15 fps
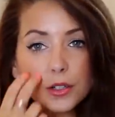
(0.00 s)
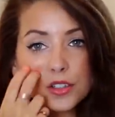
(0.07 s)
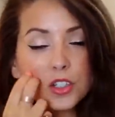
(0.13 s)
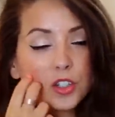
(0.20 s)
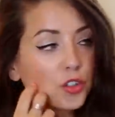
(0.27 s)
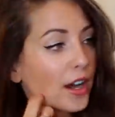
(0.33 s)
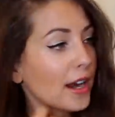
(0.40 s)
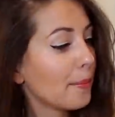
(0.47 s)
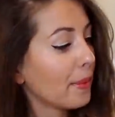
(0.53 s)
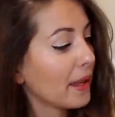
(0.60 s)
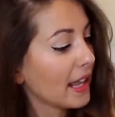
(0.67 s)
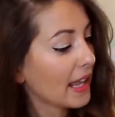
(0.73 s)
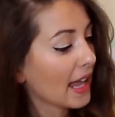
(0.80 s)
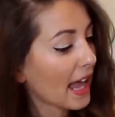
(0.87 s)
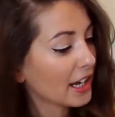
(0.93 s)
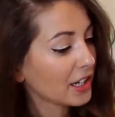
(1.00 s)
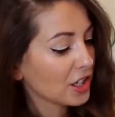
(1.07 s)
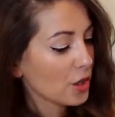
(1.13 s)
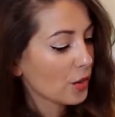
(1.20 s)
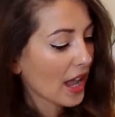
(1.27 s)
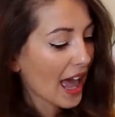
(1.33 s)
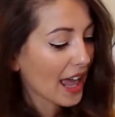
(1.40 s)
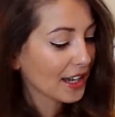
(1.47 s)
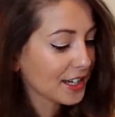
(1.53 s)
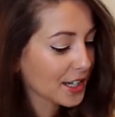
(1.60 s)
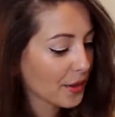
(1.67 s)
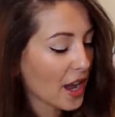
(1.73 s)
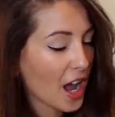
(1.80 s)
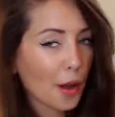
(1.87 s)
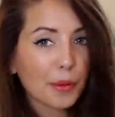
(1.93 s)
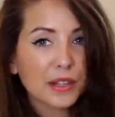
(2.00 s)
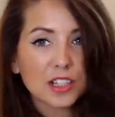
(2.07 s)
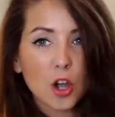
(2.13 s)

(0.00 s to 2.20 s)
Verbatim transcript: loose and drapey, and you can do it up.